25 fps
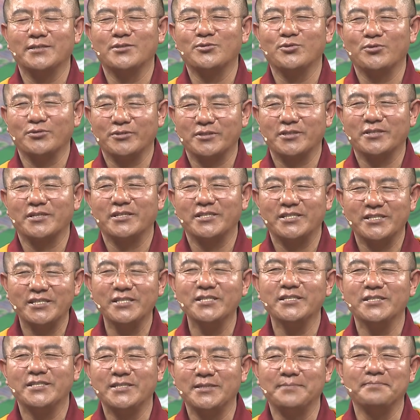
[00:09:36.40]
a great
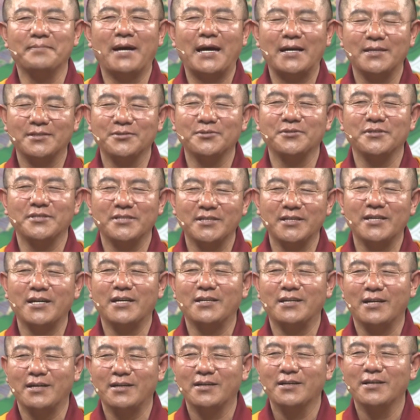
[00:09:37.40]
devotion will
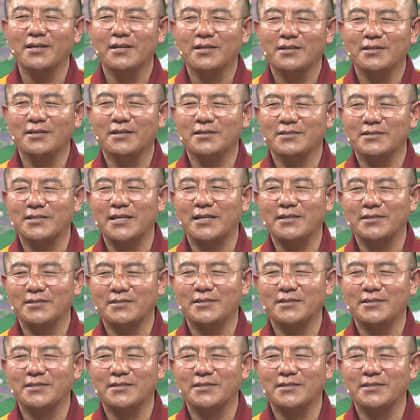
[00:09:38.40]
arise in you.